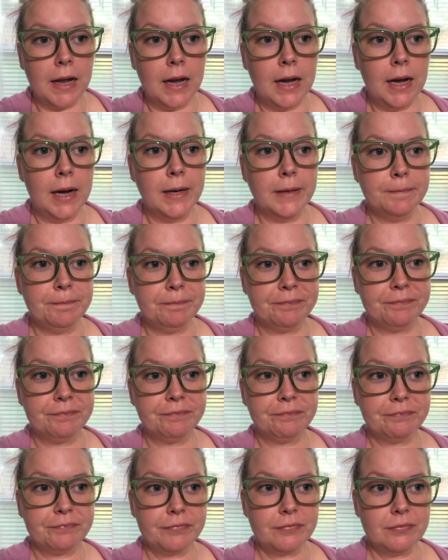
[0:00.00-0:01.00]
Um,
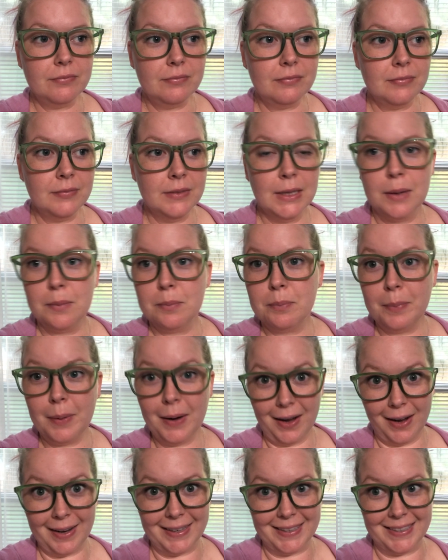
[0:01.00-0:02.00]

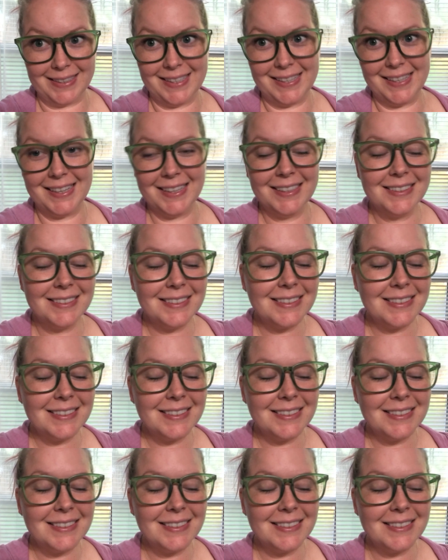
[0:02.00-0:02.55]
but